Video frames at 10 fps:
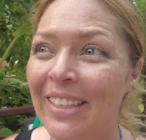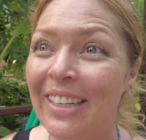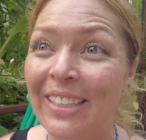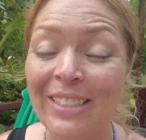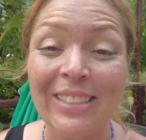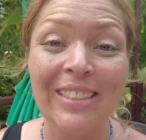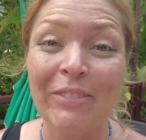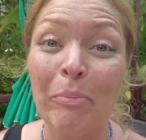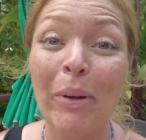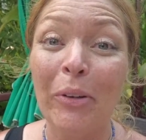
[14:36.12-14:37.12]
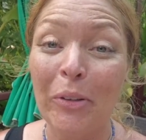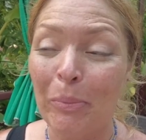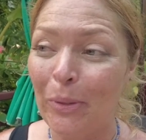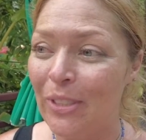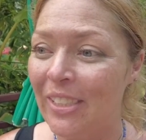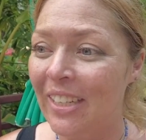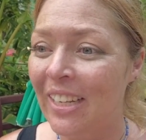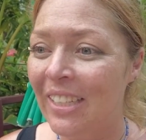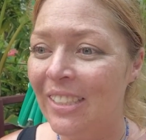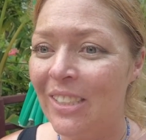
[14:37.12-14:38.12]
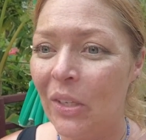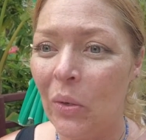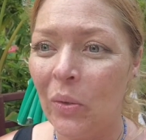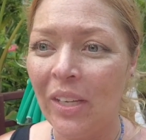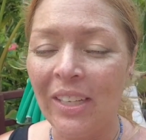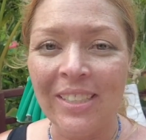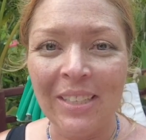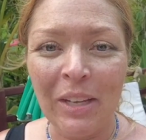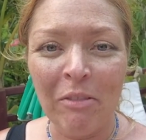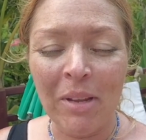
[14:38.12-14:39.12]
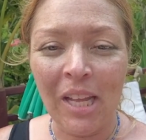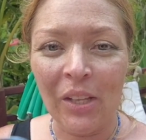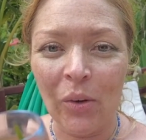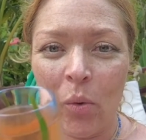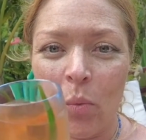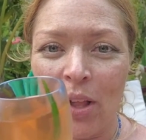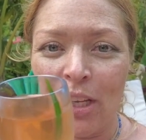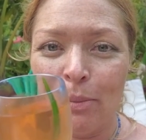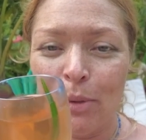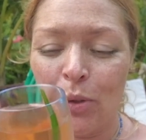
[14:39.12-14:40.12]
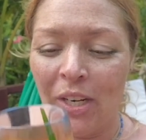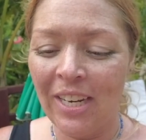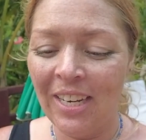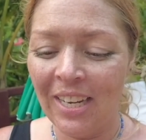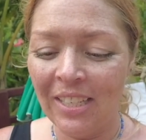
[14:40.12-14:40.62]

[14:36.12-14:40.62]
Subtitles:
It is even better in person. So they did give me a little welcome drink,